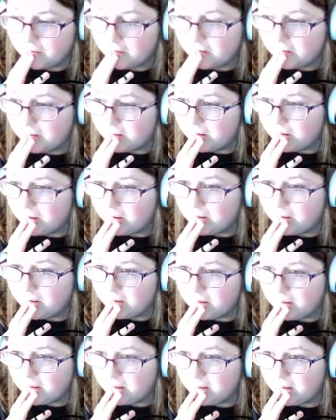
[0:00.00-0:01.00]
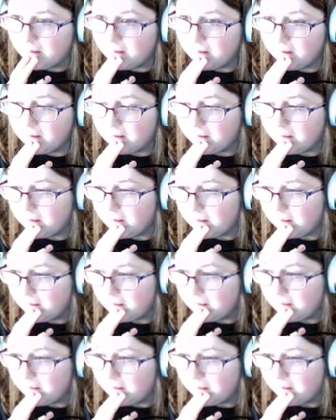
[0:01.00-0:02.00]

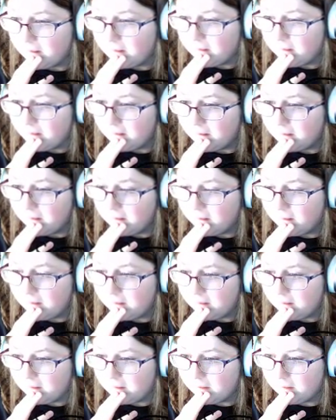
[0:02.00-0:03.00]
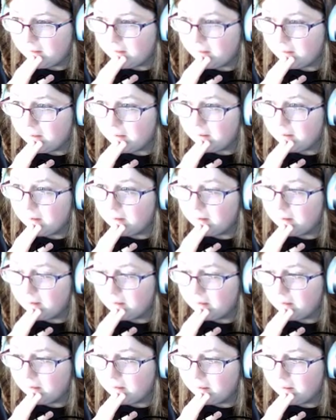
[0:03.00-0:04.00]

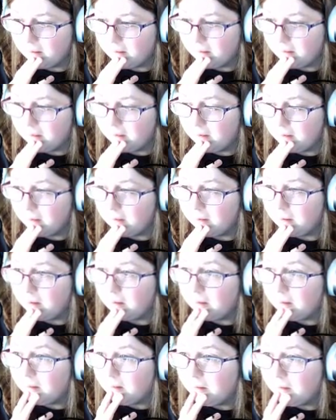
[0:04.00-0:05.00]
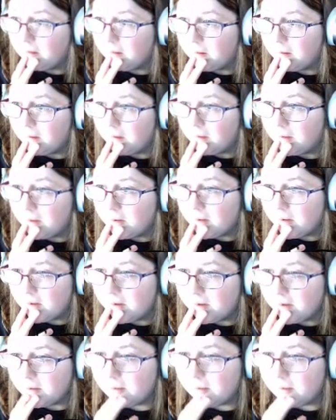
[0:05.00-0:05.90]
(silence)